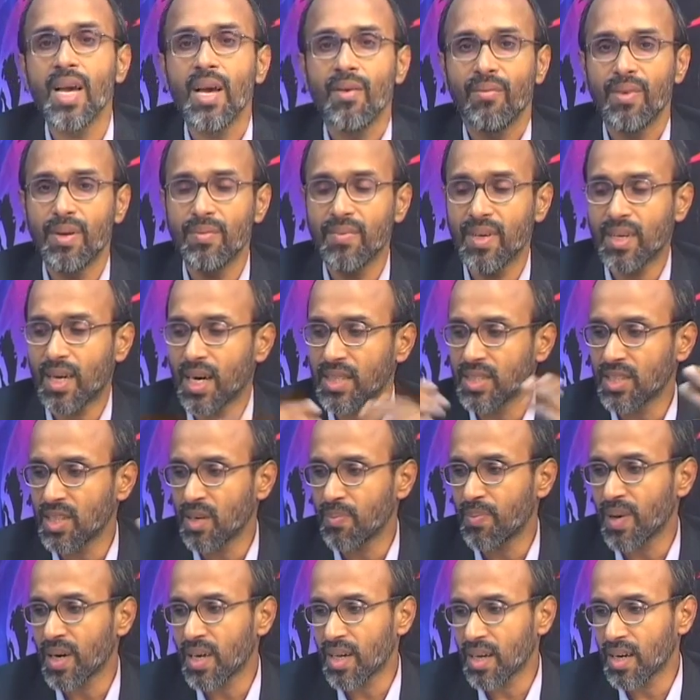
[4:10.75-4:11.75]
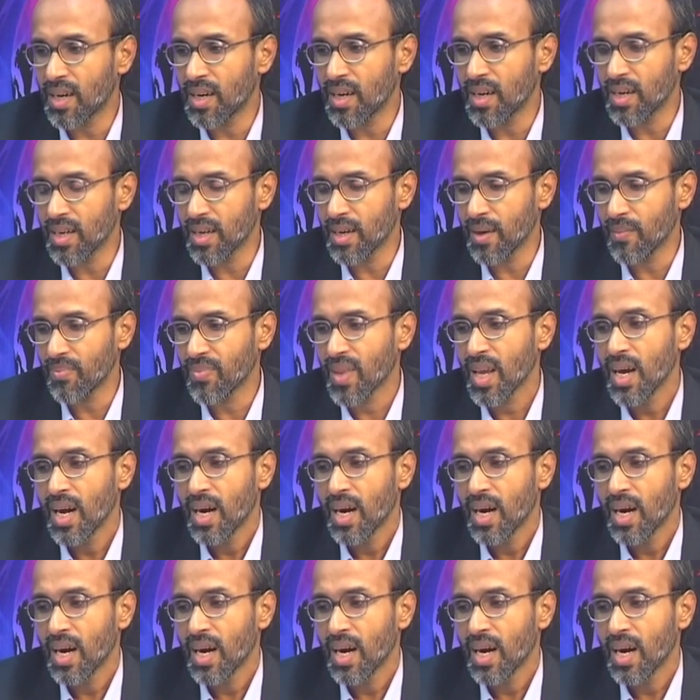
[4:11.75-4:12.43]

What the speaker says: when we consider particular